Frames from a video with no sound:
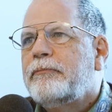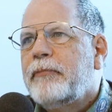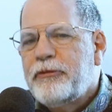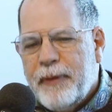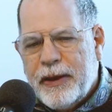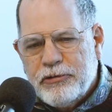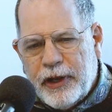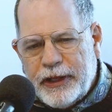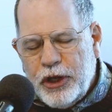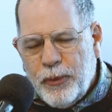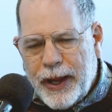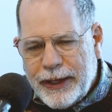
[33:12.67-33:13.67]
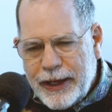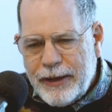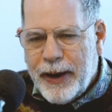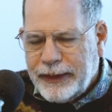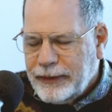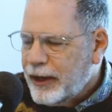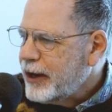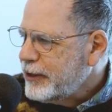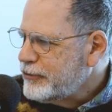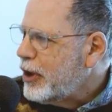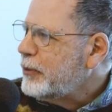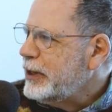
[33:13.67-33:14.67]
especially UAE, might cut
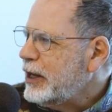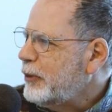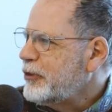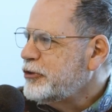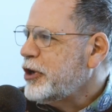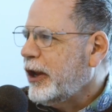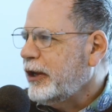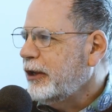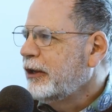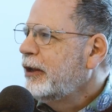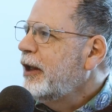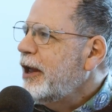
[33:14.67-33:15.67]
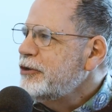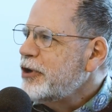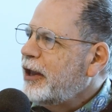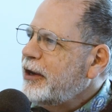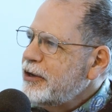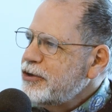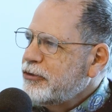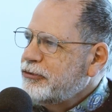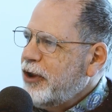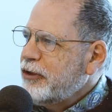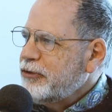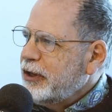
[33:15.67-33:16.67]
its own deal with China, and China just
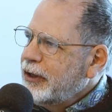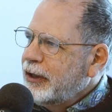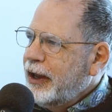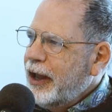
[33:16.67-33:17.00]
does it.